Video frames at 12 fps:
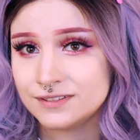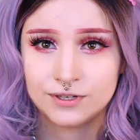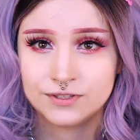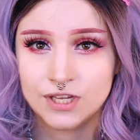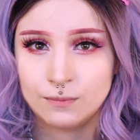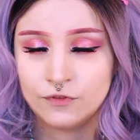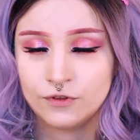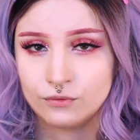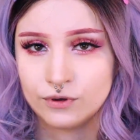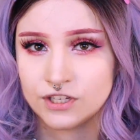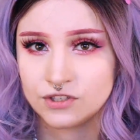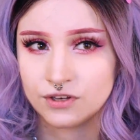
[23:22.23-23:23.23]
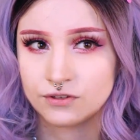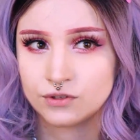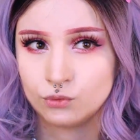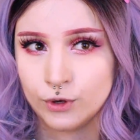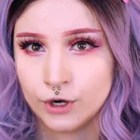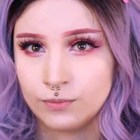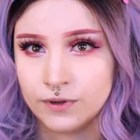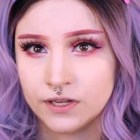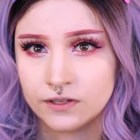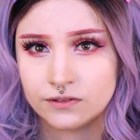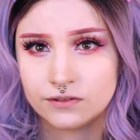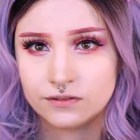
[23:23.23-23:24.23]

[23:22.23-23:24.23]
but some of the questions were a bit